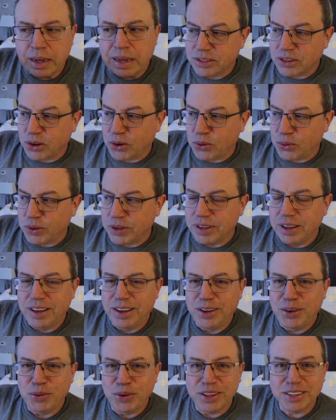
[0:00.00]
So
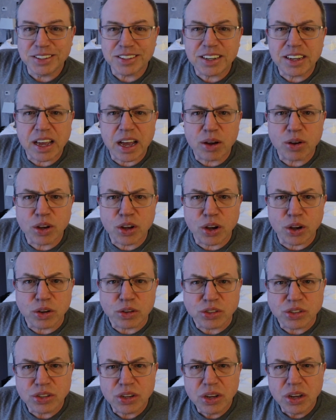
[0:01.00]
we'll see how it
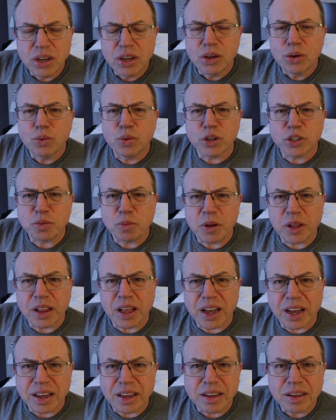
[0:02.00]
goes. Wish me
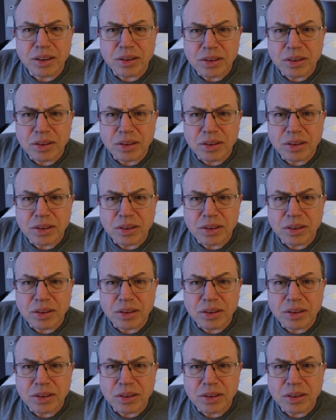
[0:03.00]
luck.